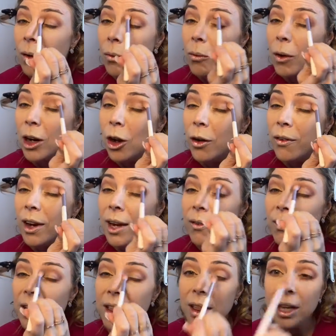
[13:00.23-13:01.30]
run over
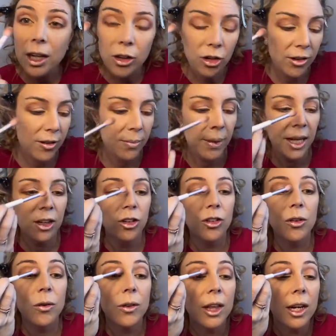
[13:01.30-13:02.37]
everything, just make
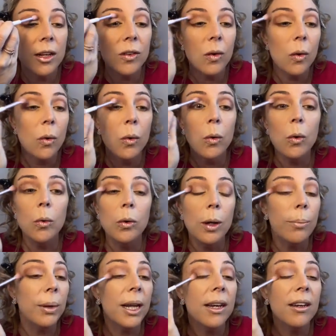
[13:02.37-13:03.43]
sure that it's all
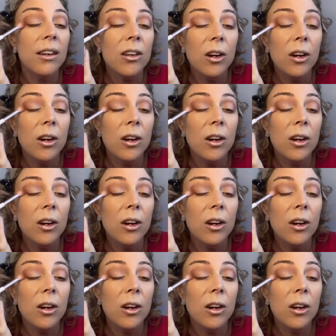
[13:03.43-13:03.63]
blended